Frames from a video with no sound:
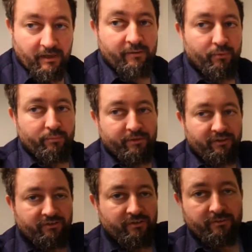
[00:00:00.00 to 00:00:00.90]
I have one
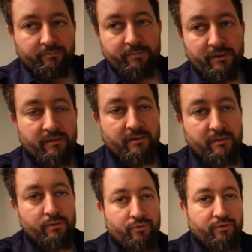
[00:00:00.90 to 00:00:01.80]
piece being
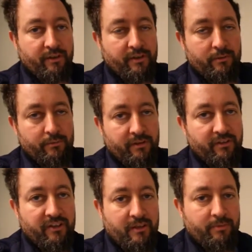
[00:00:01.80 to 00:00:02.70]
glued together with the
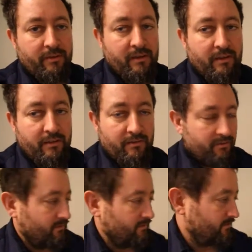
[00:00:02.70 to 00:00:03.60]
tape
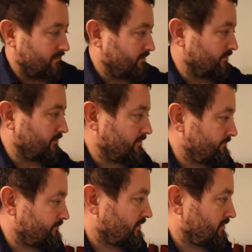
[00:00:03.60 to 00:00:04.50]
on the
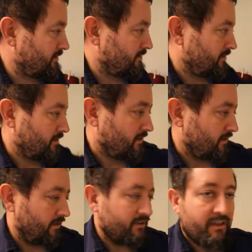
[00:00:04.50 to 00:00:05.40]

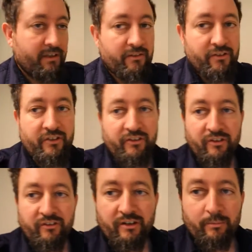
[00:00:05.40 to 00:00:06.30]
inside on the
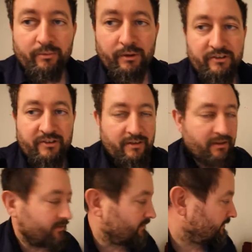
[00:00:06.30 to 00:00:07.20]
stitching tape. You can see that
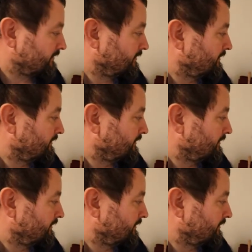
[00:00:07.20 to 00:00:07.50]
a little here.